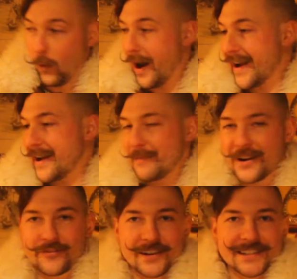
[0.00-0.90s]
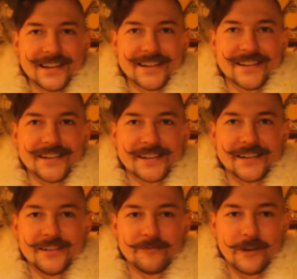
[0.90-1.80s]
Why am I dressed like this?
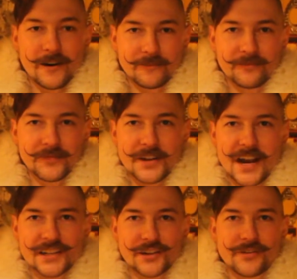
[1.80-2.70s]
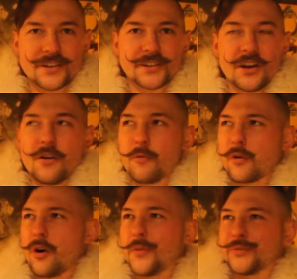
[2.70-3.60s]
Well, the answer is
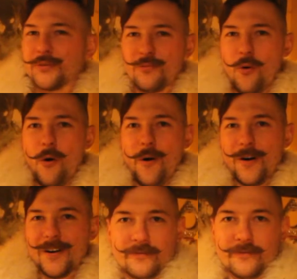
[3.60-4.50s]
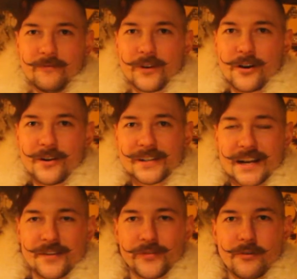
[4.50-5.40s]
we're off to war. We're going
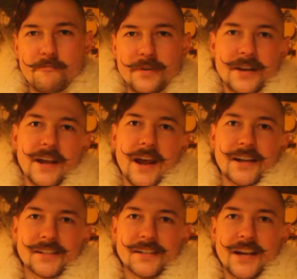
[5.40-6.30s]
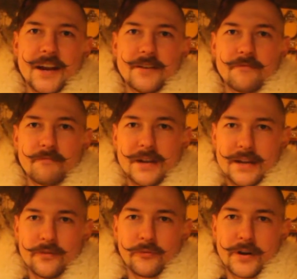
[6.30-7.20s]
down for a big SCA
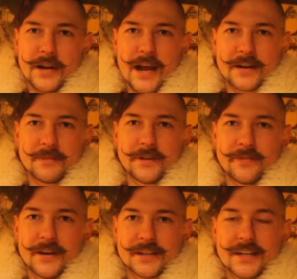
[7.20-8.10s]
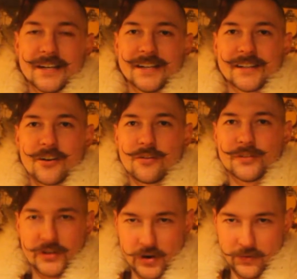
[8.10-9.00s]
medieval reenactment event
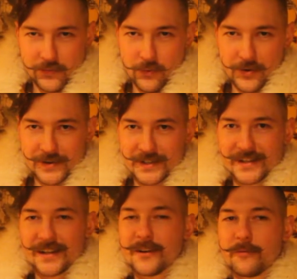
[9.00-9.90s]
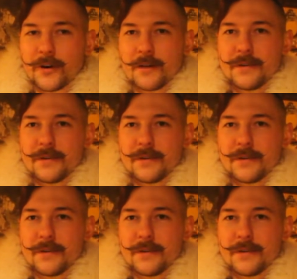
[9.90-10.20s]
called Gulf Wars. We're going